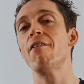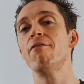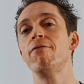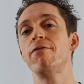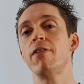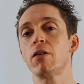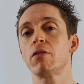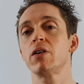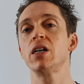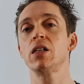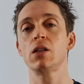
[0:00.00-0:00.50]

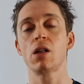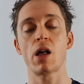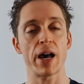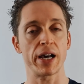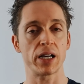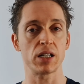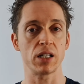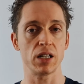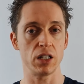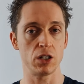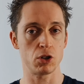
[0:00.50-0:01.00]
very
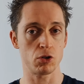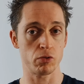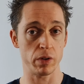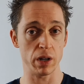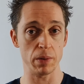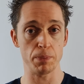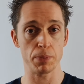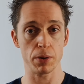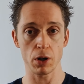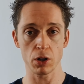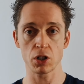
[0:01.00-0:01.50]
likely to
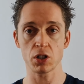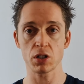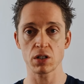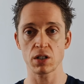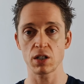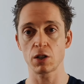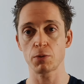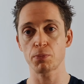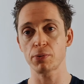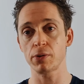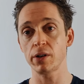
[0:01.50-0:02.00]
repurchase
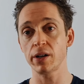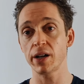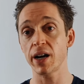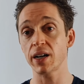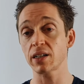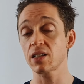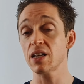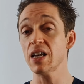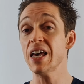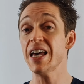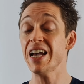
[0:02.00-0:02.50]
this
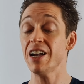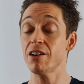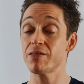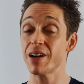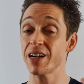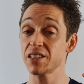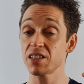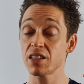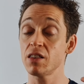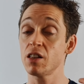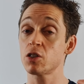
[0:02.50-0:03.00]
product. It
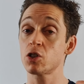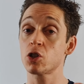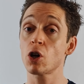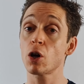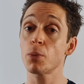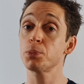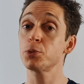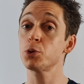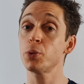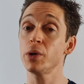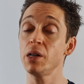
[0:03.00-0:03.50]
ranks in the
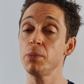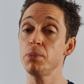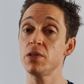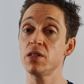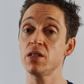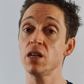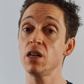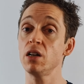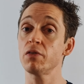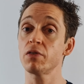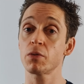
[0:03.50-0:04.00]
top
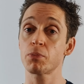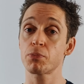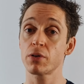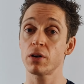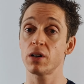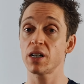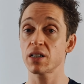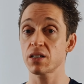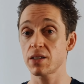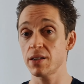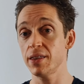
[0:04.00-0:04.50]
20% of the
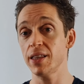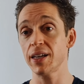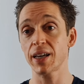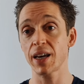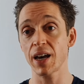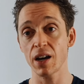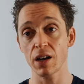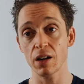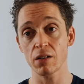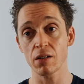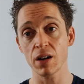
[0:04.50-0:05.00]
products in the
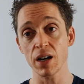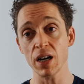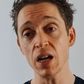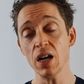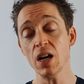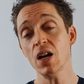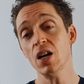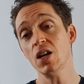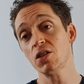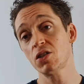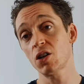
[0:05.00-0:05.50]
category,
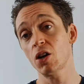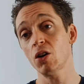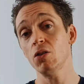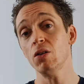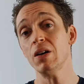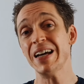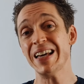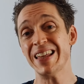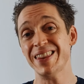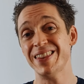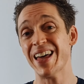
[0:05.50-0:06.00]

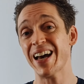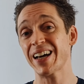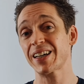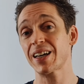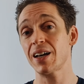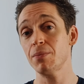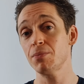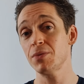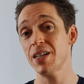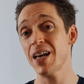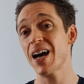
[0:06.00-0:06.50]
so that
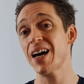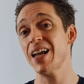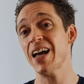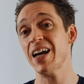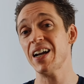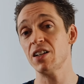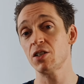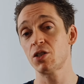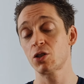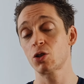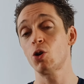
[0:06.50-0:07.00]
comes out
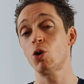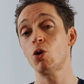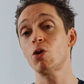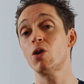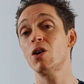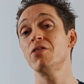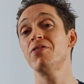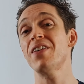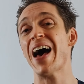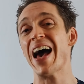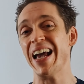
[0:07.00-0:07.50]
at a score
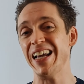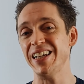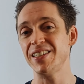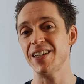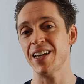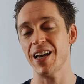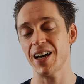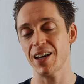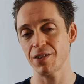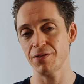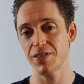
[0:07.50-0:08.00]
of
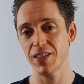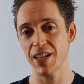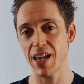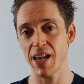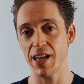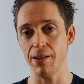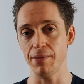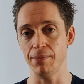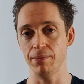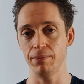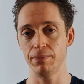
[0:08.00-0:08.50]
8 out of 10.